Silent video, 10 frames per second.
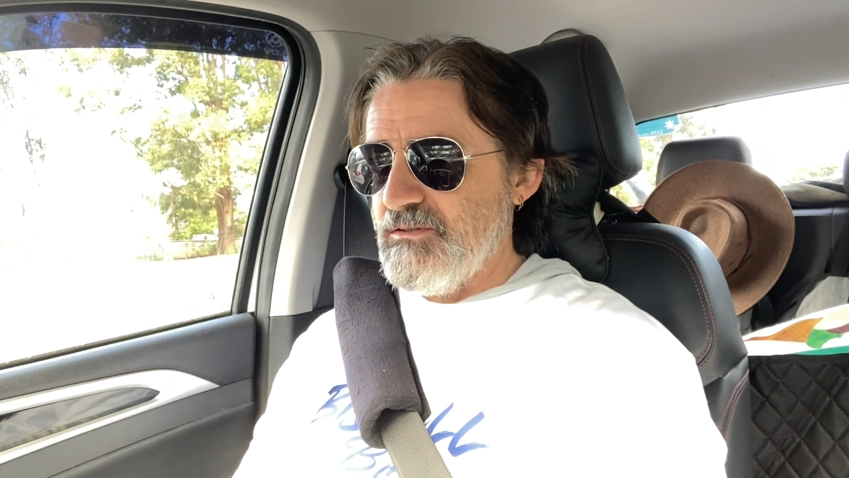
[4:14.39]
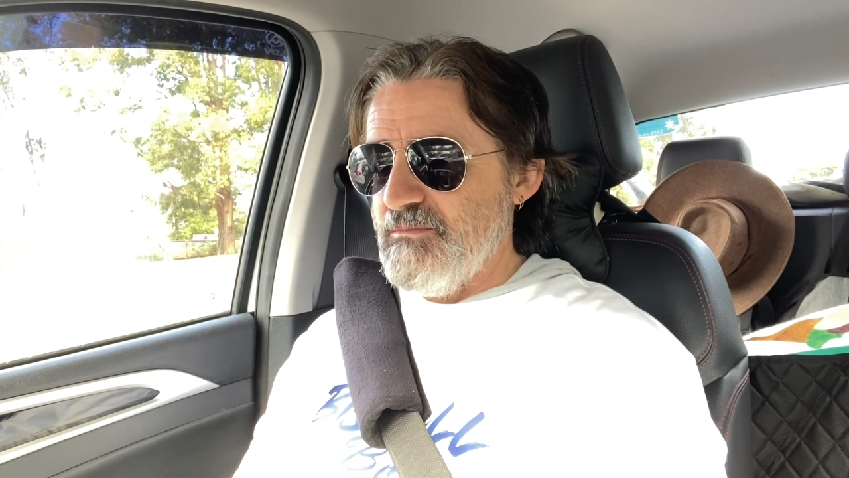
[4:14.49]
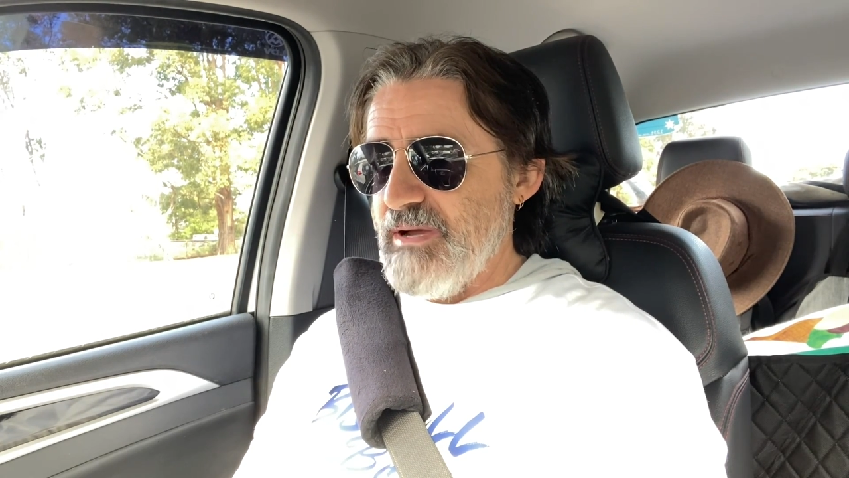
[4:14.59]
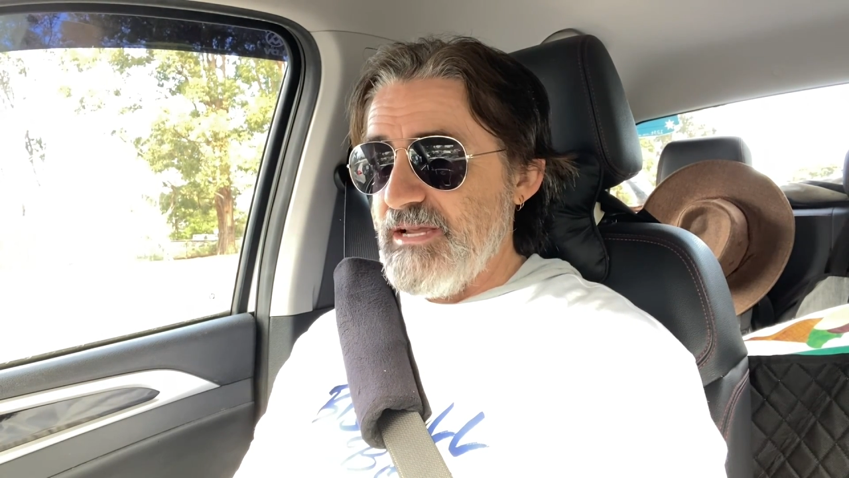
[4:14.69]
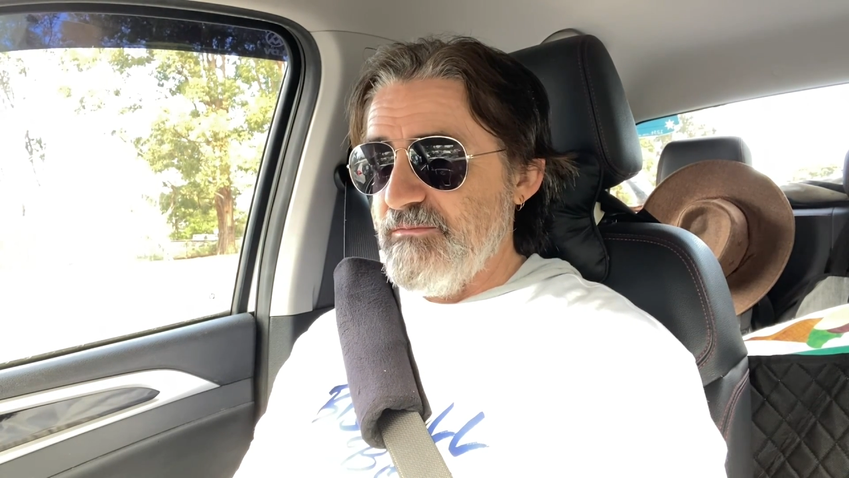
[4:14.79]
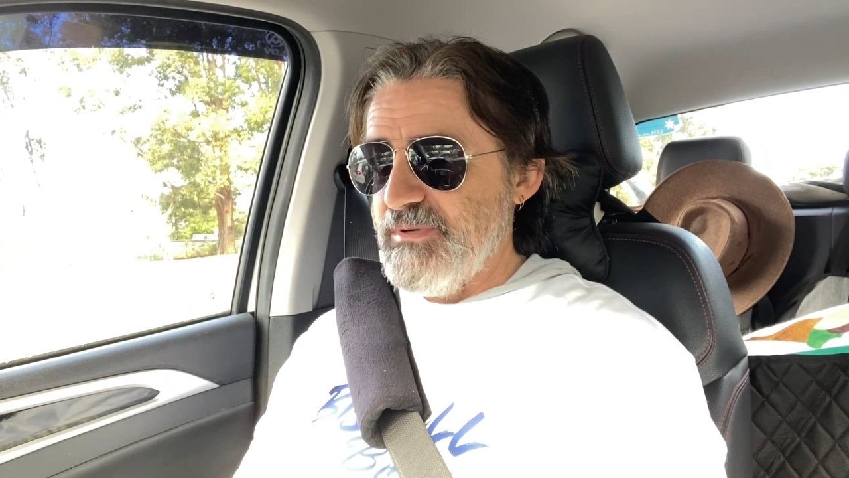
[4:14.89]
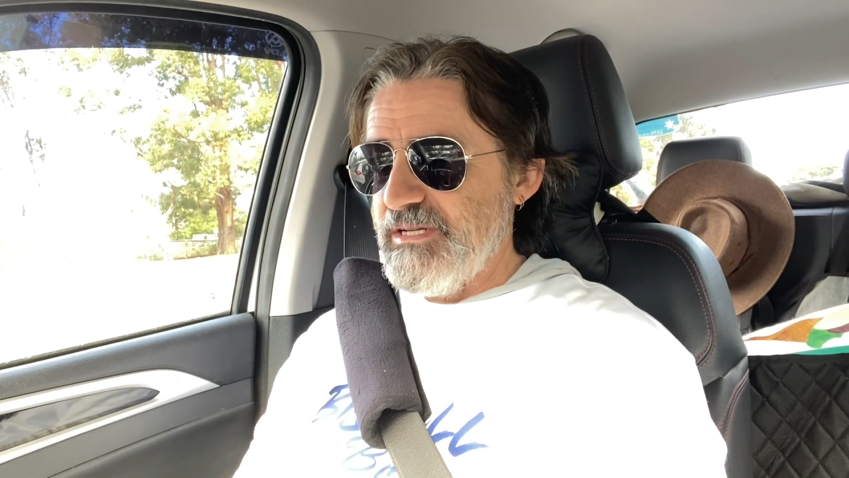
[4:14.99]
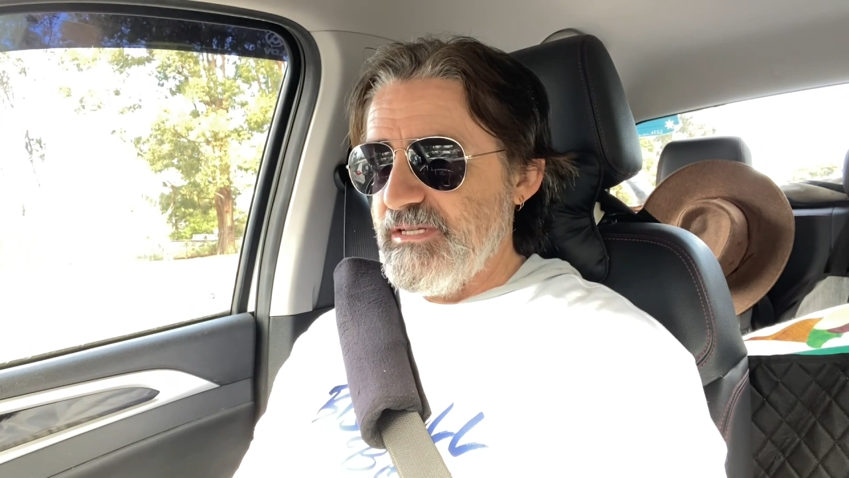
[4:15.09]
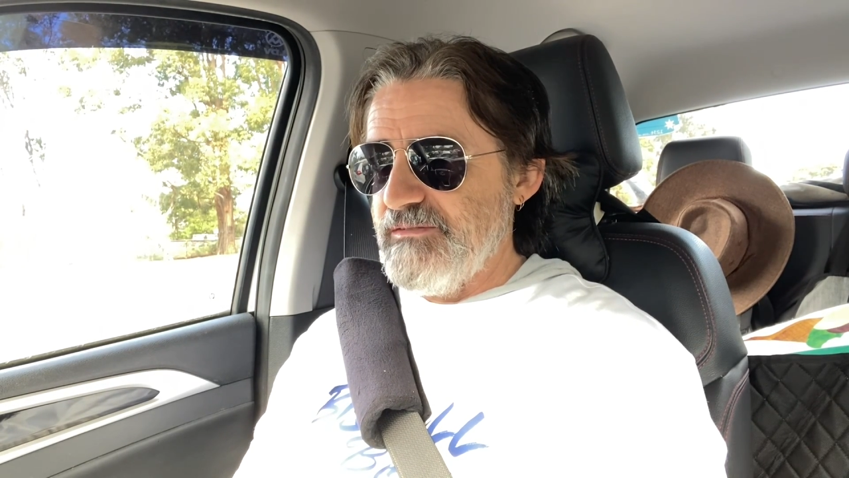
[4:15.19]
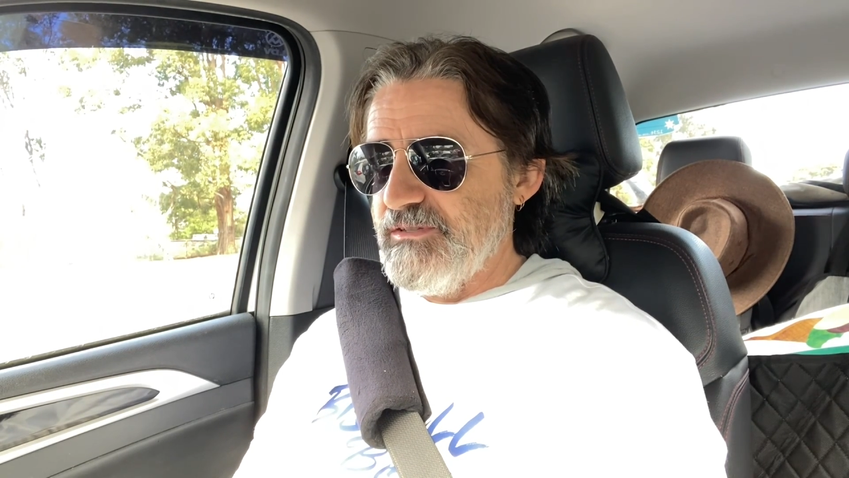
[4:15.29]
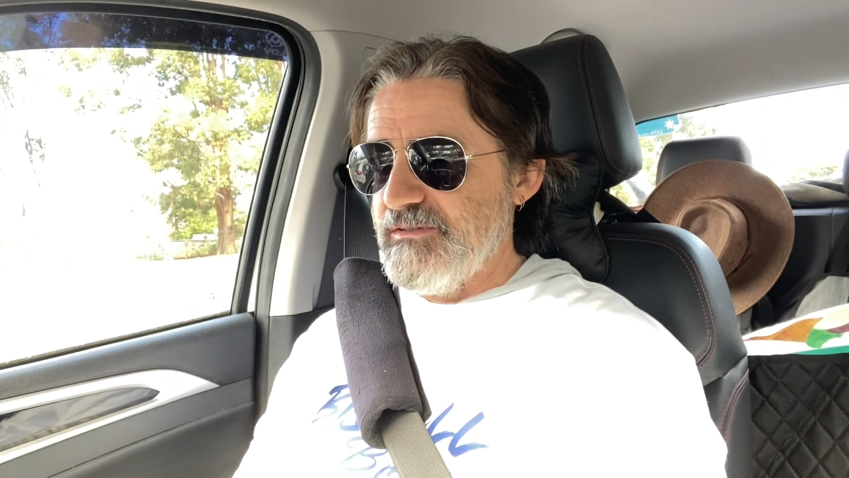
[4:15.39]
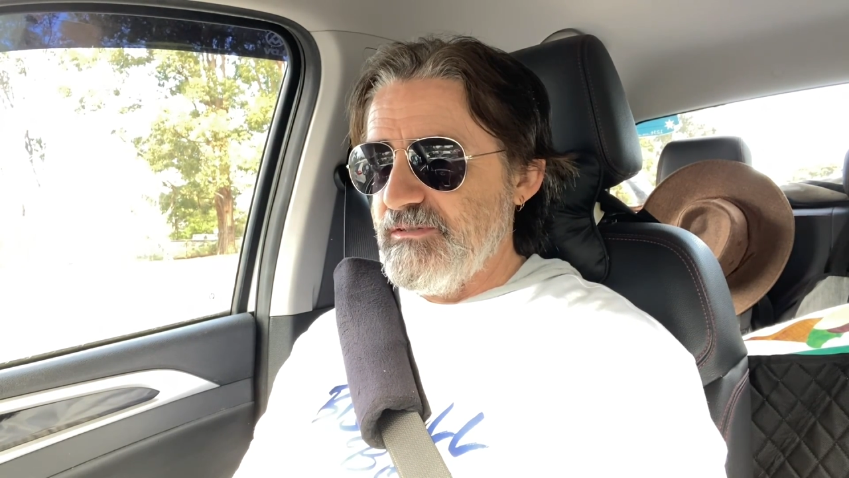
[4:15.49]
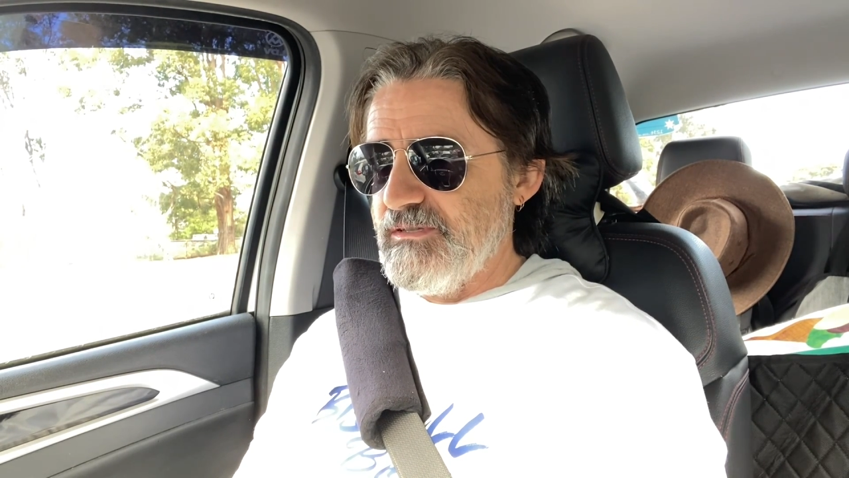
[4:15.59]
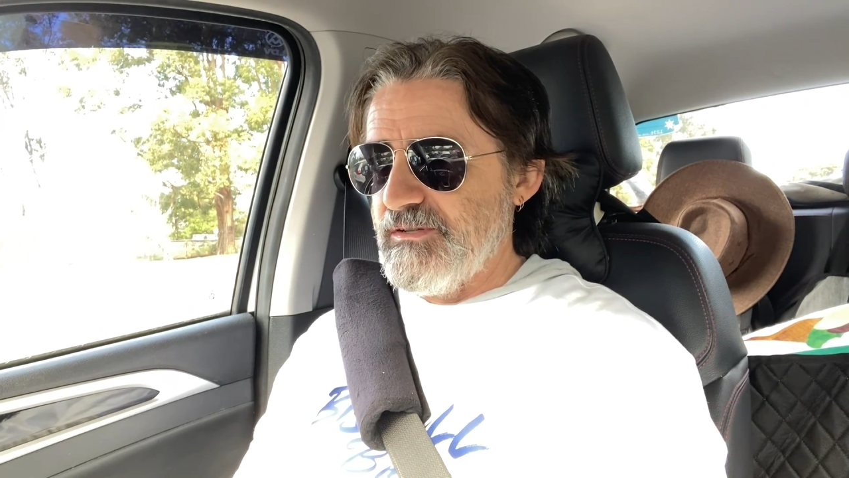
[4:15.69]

or may have been even